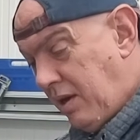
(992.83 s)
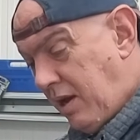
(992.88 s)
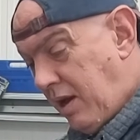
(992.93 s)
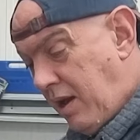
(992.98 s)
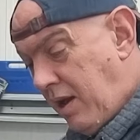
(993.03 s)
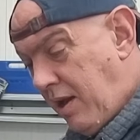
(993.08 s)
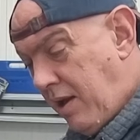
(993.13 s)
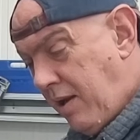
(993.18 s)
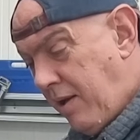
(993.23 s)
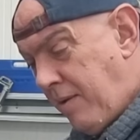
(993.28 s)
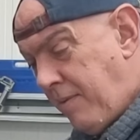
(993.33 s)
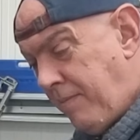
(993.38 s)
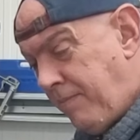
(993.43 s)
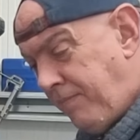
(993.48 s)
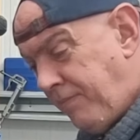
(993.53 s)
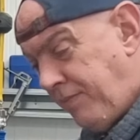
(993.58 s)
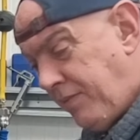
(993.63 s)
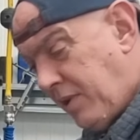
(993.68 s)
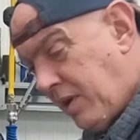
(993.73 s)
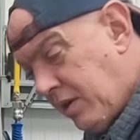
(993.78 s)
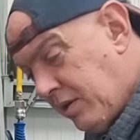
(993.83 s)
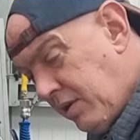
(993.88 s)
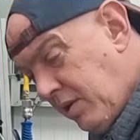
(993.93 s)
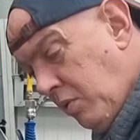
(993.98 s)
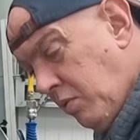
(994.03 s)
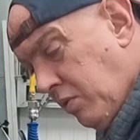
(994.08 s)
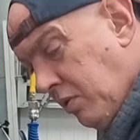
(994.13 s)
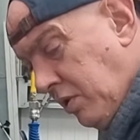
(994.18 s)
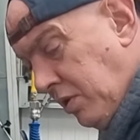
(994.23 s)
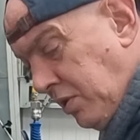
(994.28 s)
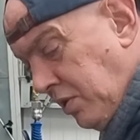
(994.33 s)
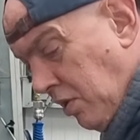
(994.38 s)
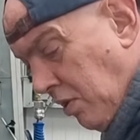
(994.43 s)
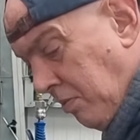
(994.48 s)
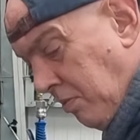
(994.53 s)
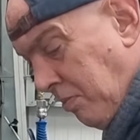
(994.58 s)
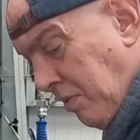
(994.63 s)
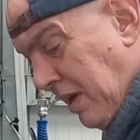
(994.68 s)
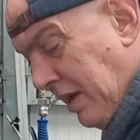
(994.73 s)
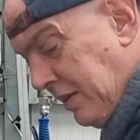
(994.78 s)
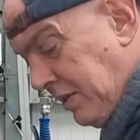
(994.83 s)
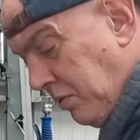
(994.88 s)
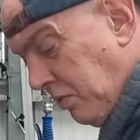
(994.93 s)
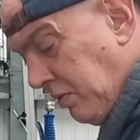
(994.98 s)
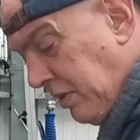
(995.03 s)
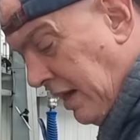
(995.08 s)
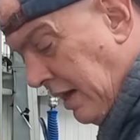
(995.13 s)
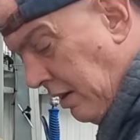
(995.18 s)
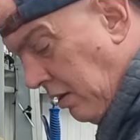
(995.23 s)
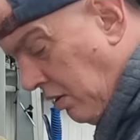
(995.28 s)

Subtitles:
I do want to shot blast all that